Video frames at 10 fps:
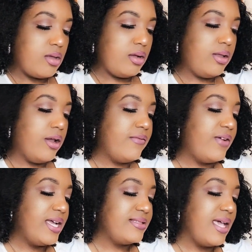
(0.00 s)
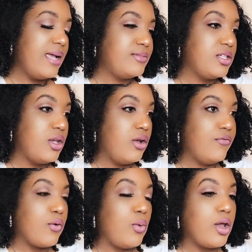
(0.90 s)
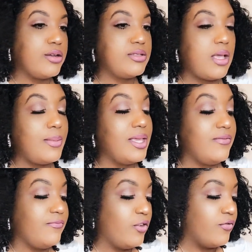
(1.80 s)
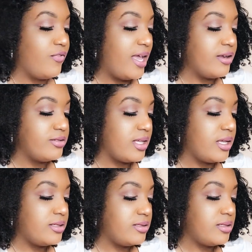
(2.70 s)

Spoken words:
Clarify time to go for for fire signs.